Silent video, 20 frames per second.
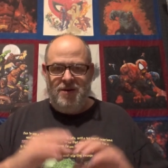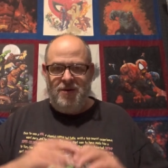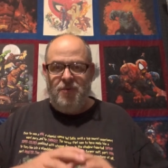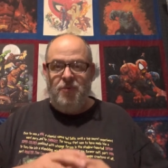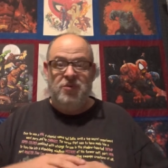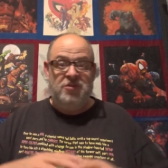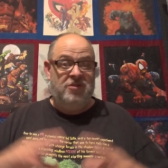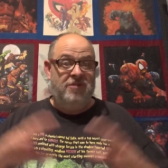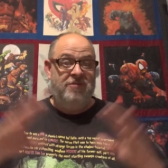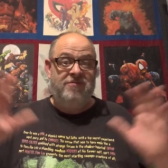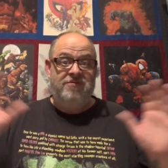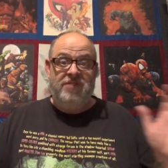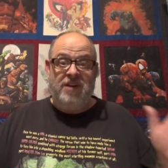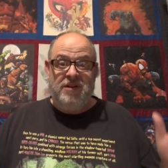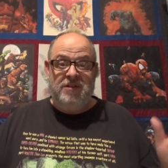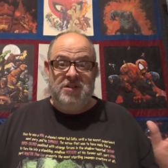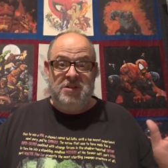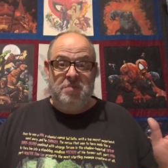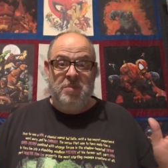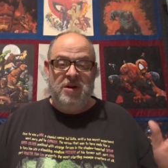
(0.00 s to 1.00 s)
was a
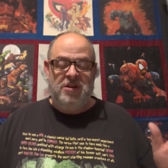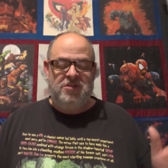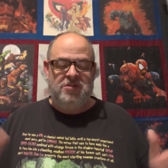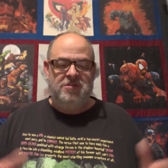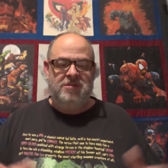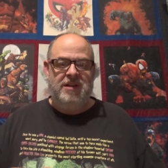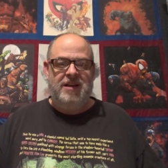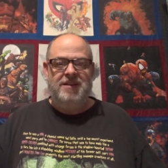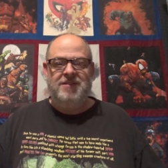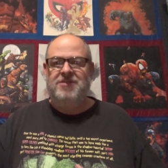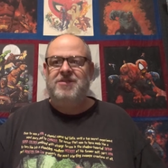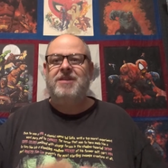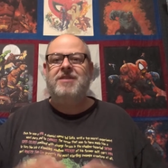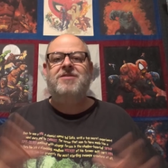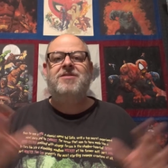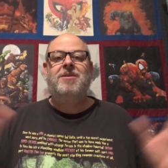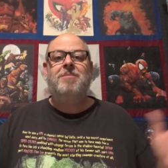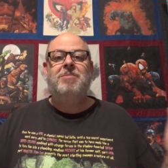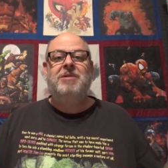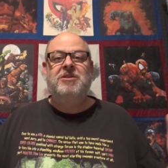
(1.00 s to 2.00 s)
very special day it was like
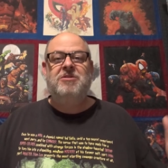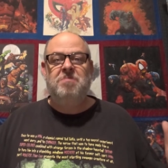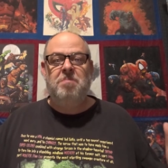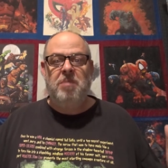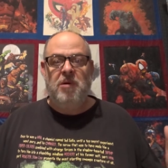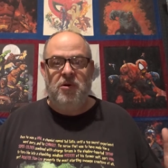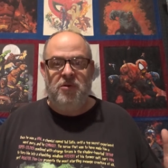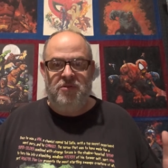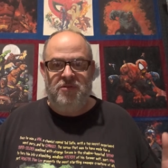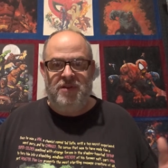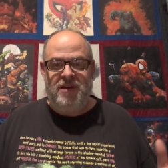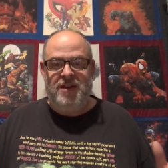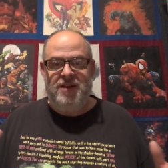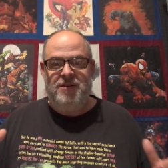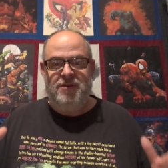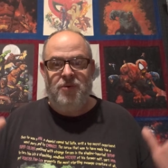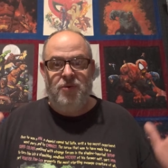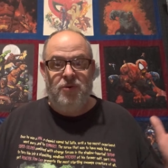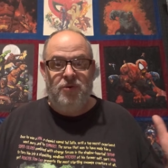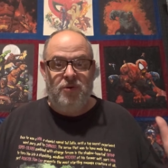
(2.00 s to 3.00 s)
somebody's birthday
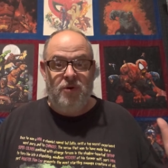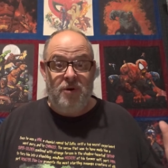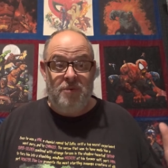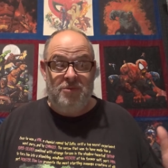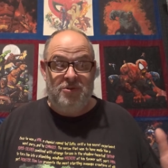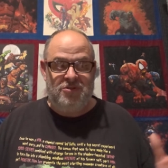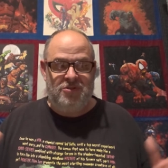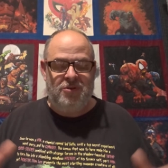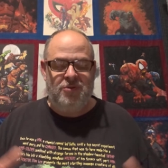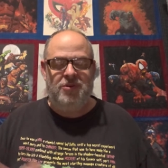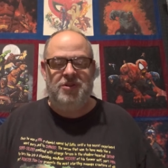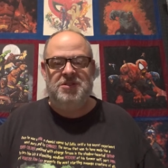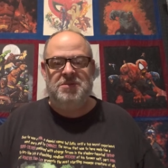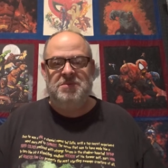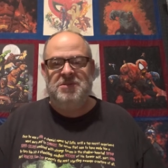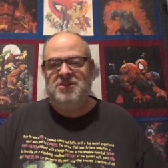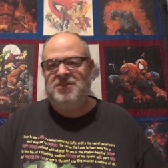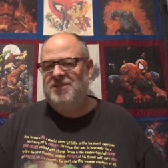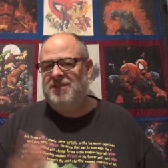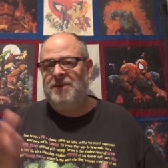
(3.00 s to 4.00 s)
or almost
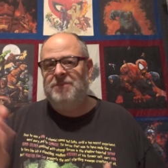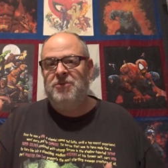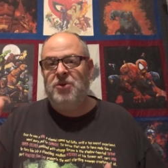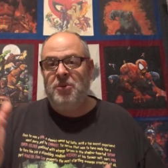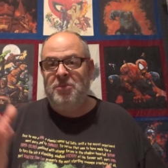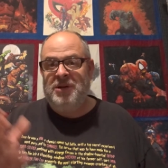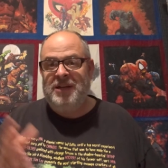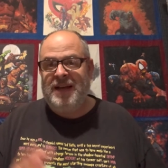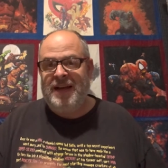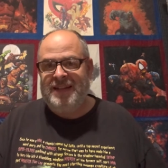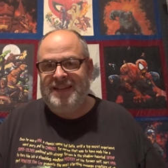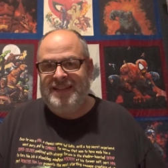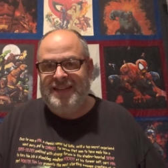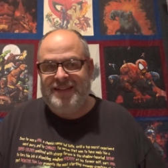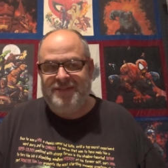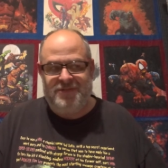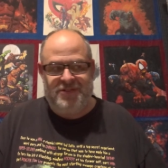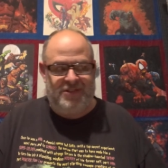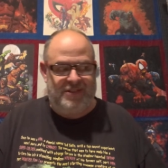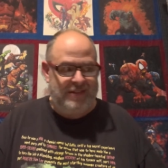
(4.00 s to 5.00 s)
christmas except nobody got
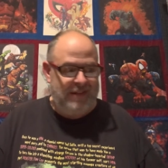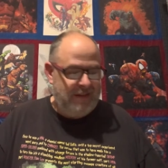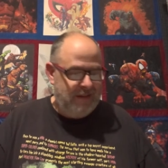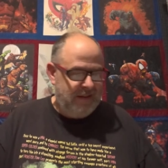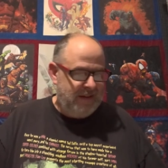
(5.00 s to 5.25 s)
gifts